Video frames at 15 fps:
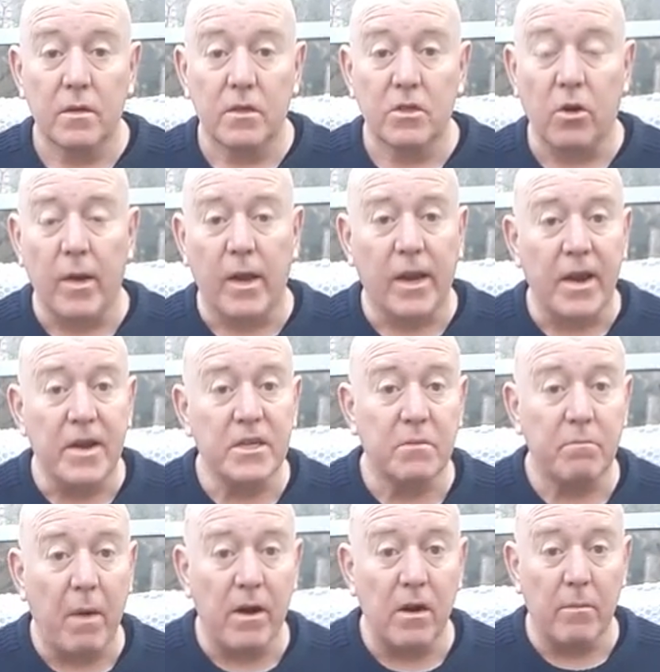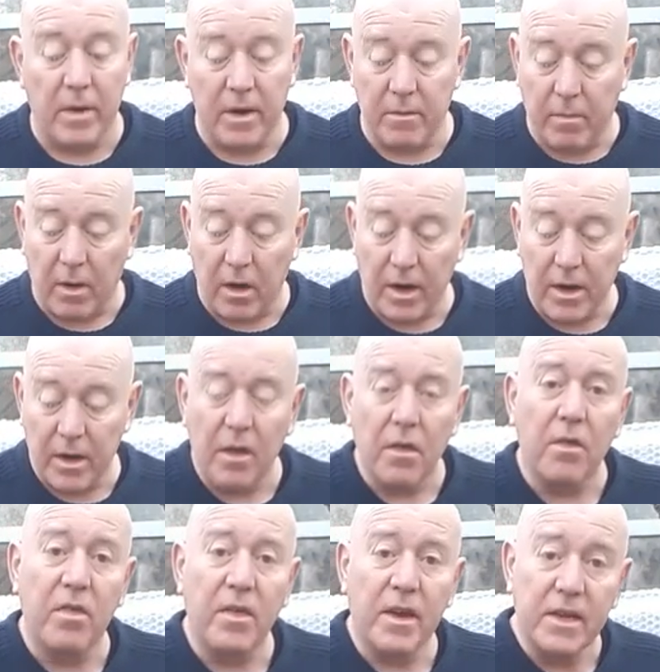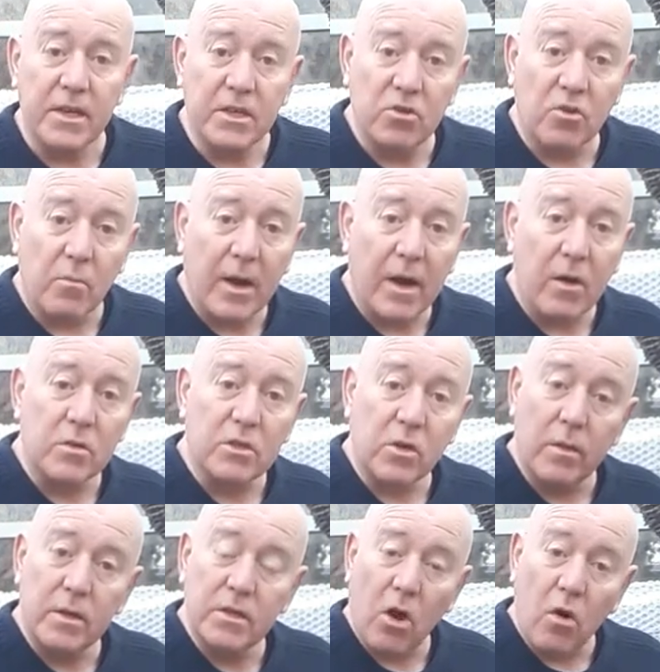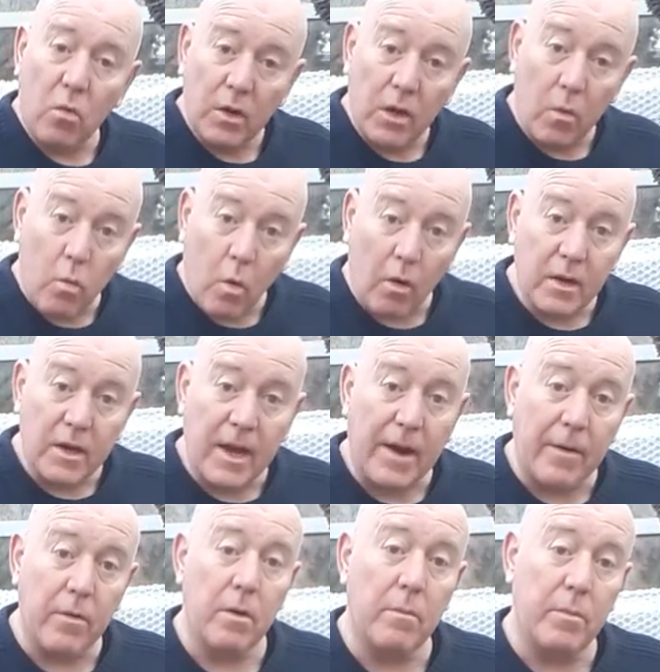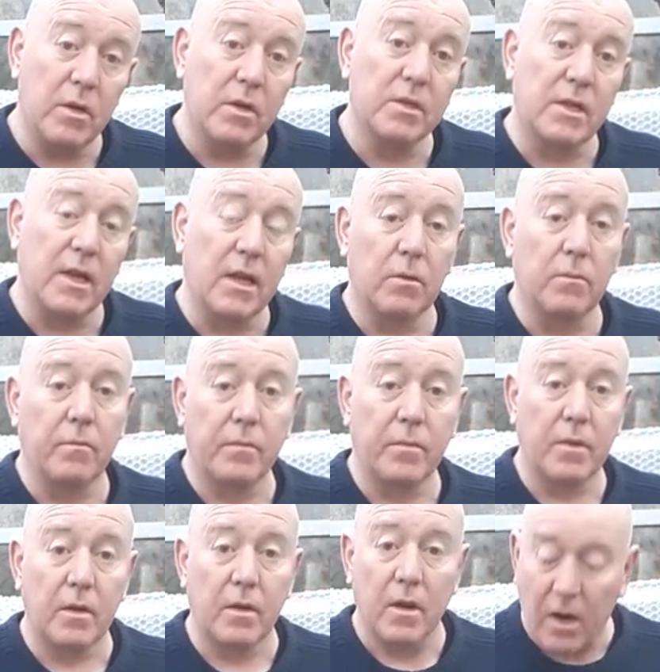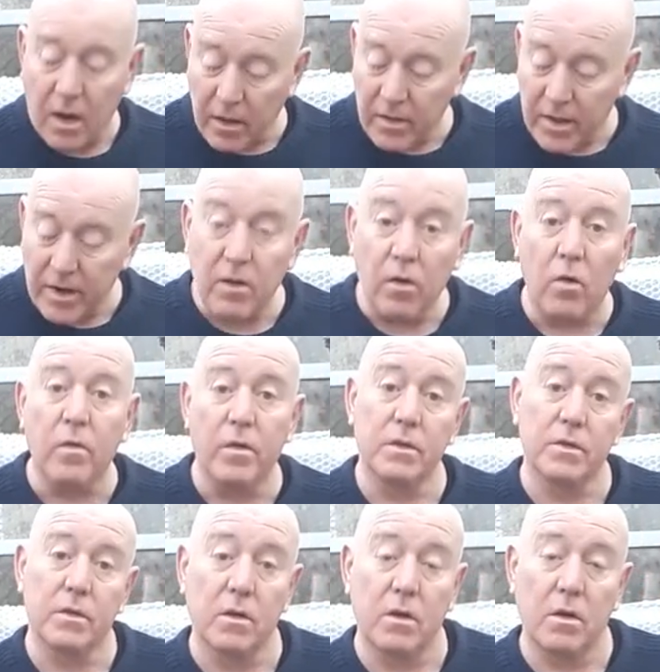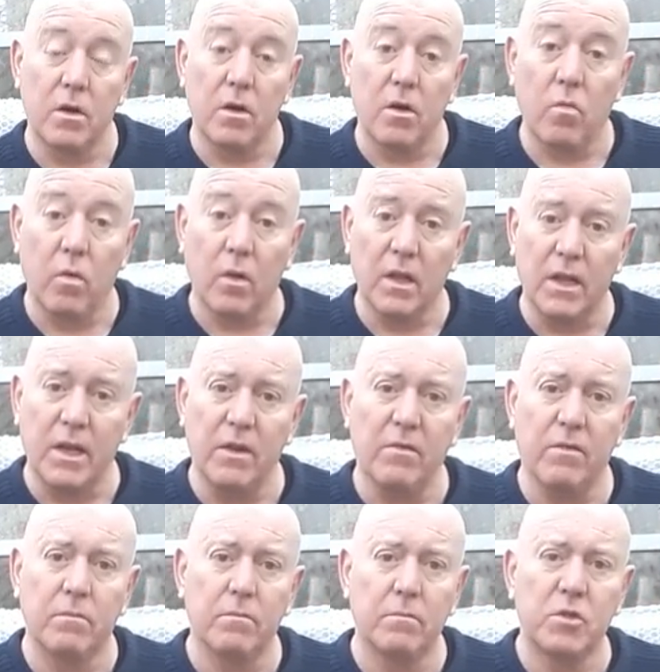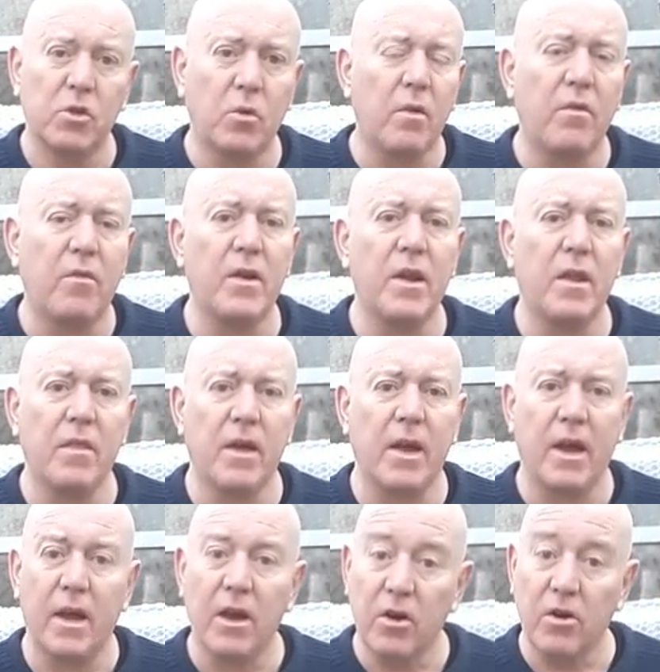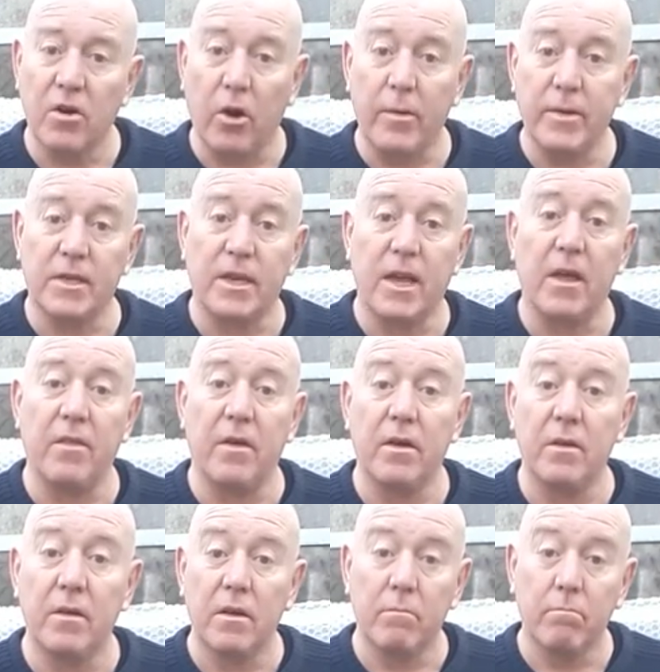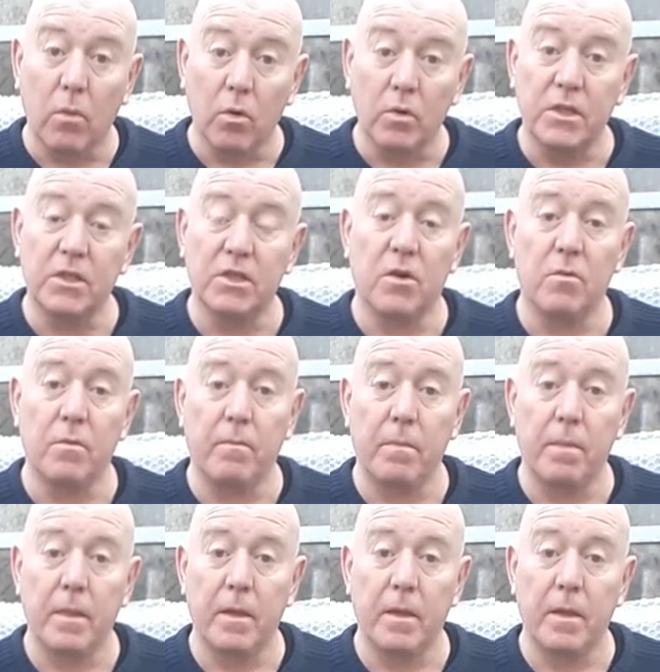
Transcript: So we can experiment by thinning some out so there's only one carrot per cell. And then others will leave two or three in there growing together, multi-sown.